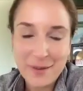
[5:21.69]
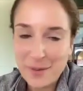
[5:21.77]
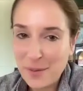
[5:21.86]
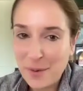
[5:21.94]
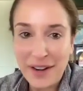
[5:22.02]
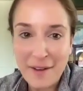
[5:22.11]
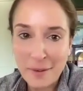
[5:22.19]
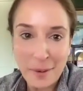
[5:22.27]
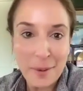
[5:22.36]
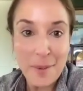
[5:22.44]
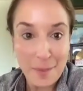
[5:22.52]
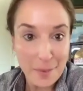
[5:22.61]
we never
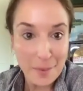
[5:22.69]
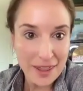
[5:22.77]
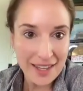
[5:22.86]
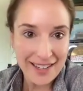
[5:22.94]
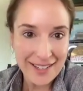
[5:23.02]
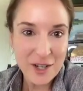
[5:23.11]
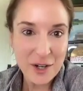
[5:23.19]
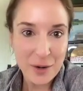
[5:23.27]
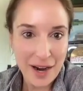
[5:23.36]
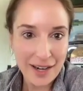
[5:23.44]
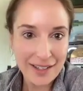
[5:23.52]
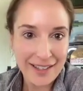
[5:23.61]
remember things
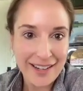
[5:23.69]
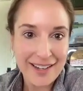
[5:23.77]
correctly.